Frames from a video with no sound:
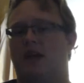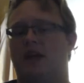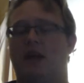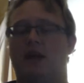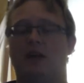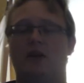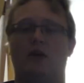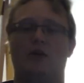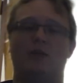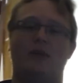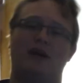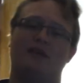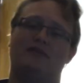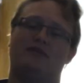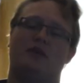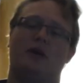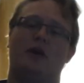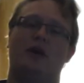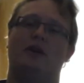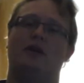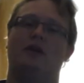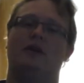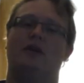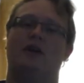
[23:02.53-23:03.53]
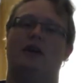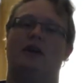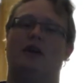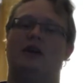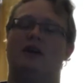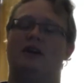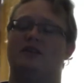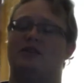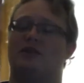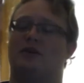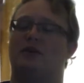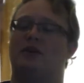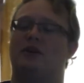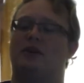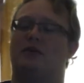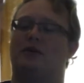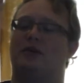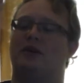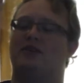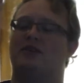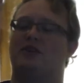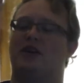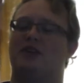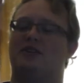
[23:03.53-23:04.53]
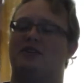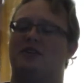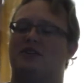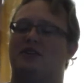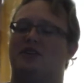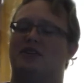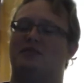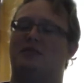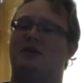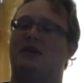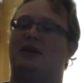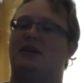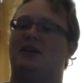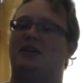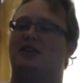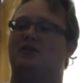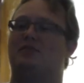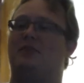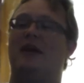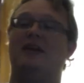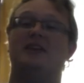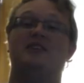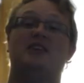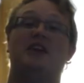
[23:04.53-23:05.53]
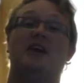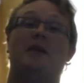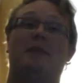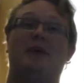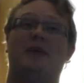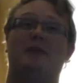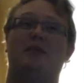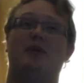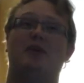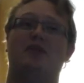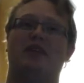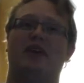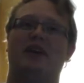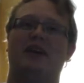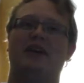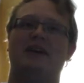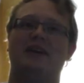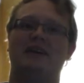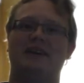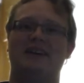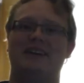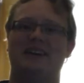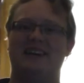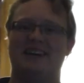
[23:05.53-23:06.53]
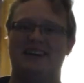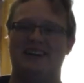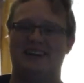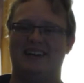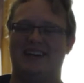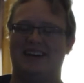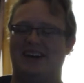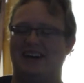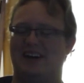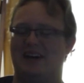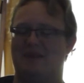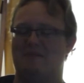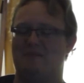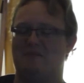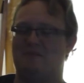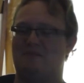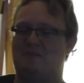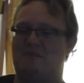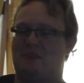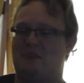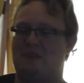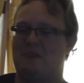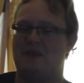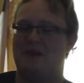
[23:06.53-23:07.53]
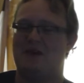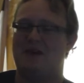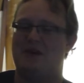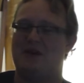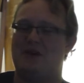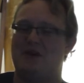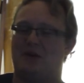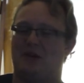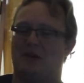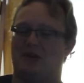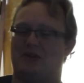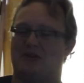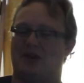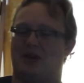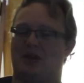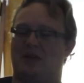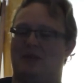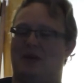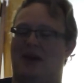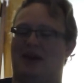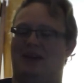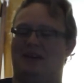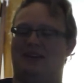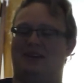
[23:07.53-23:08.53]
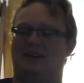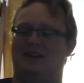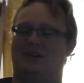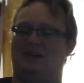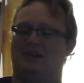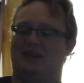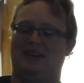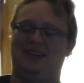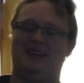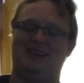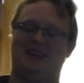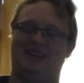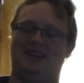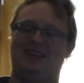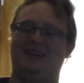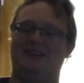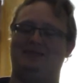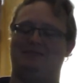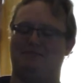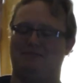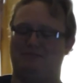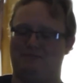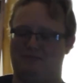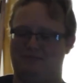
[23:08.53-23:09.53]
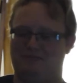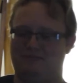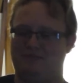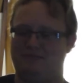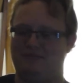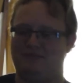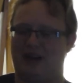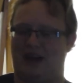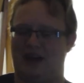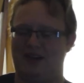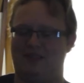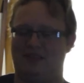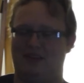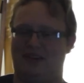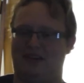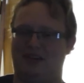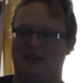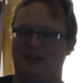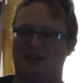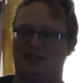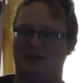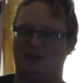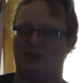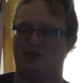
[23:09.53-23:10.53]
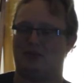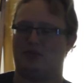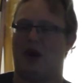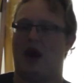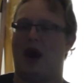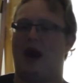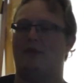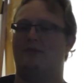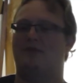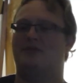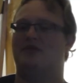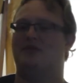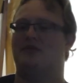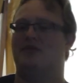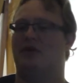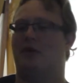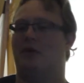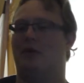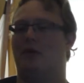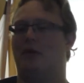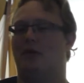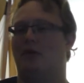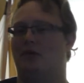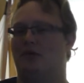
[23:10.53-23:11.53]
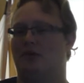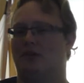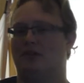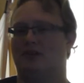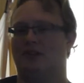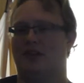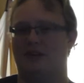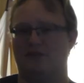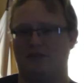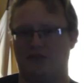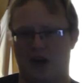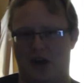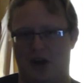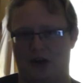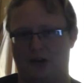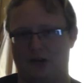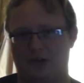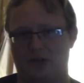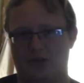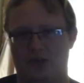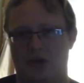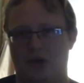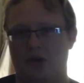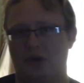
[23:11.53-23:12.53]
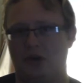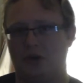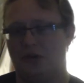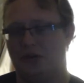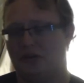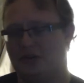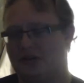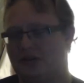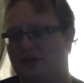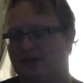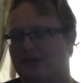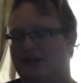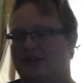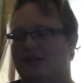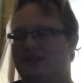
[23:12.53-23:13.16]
And I know my friend has already criticized this as being a space hippie movie, where it's all about, I think he subscribes to the whole love conquers all